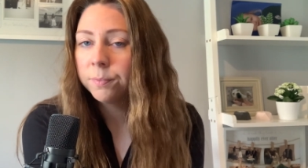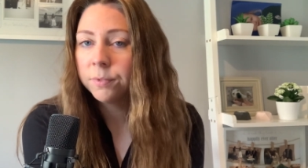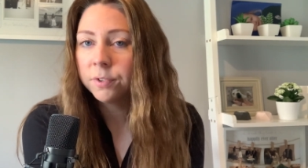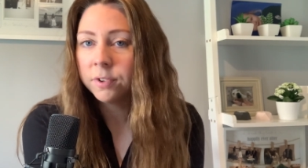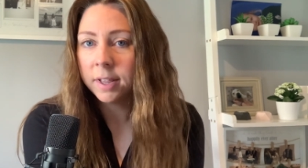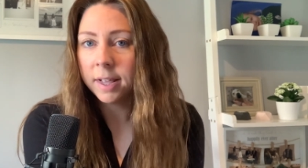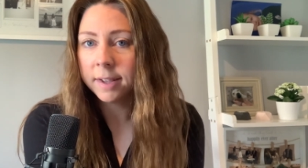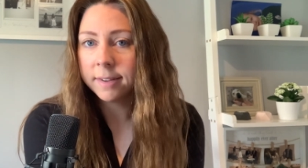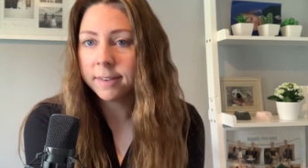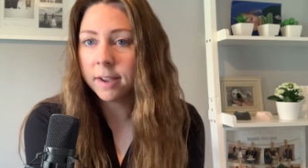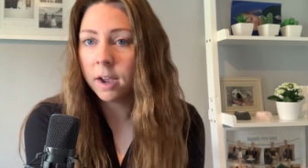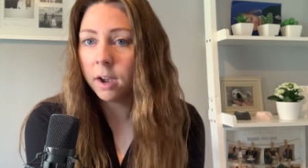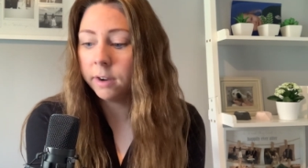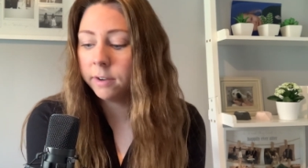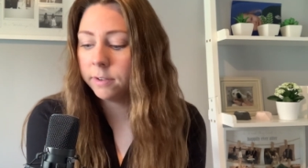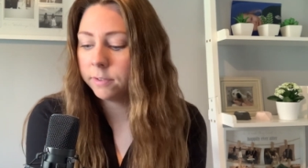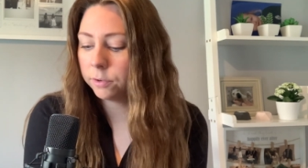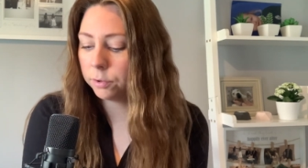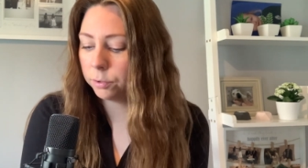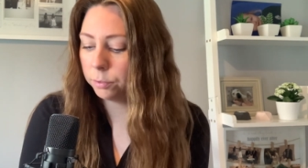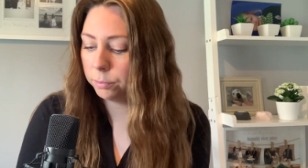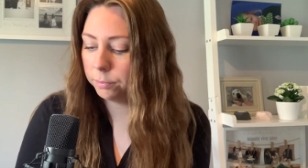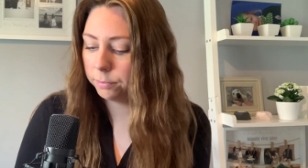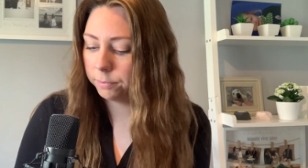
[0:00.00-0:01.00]
so that's high
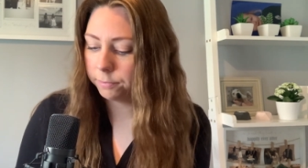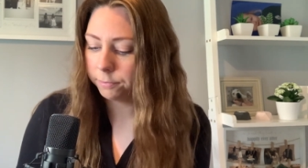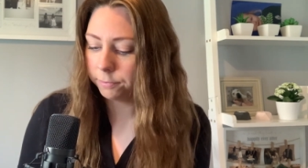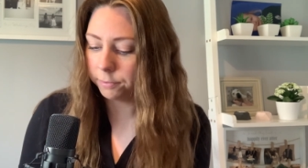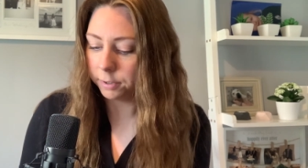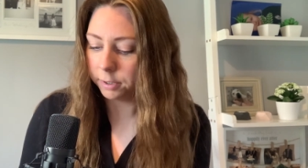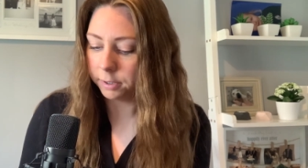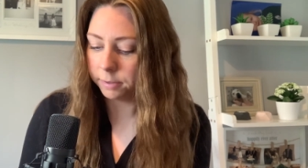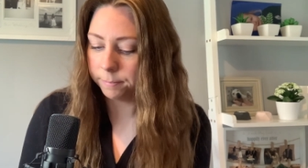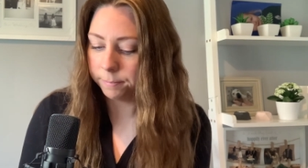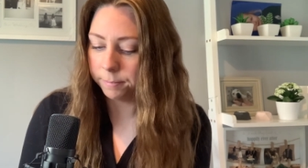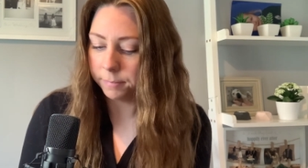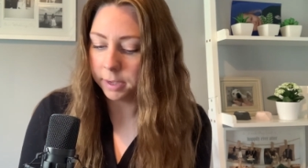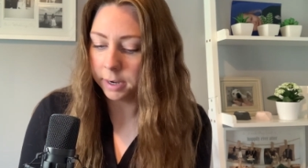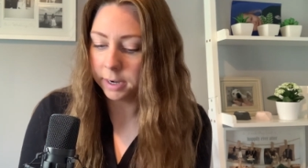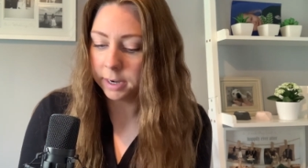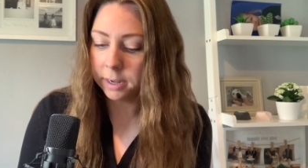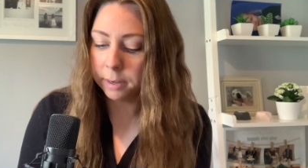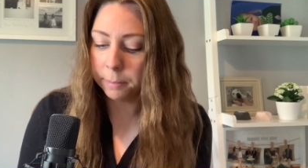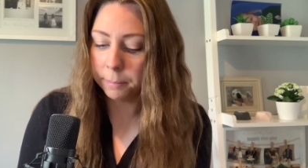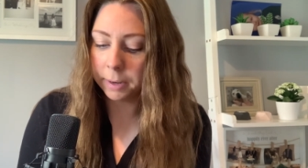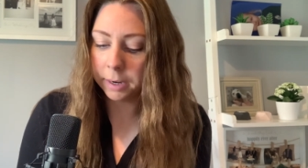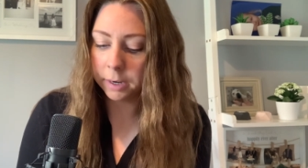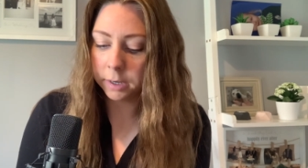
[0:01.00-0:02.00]
school for
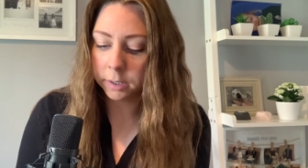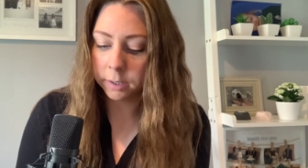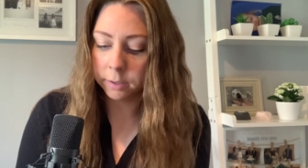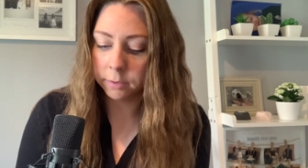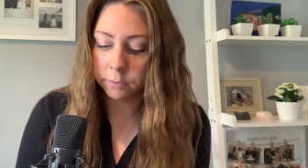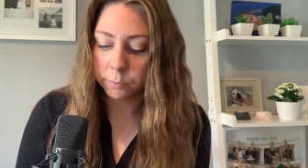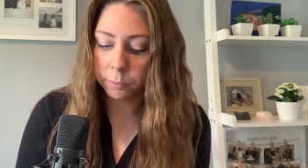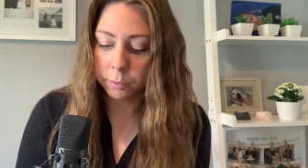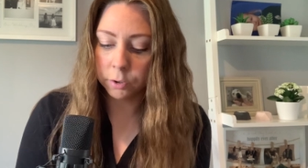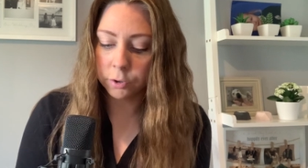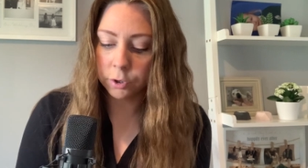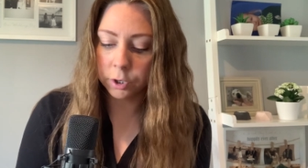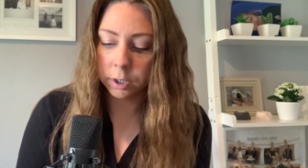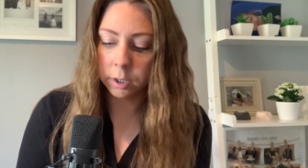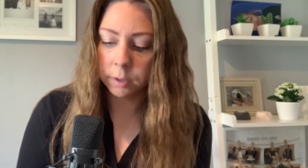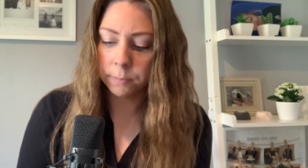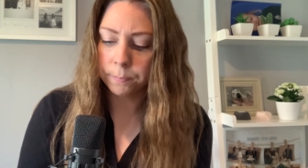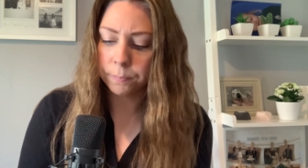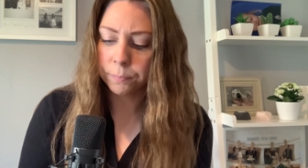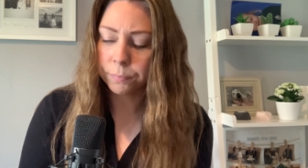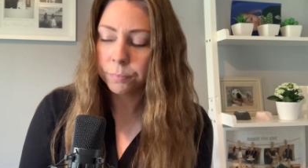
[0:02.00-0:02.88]
any Americans watching,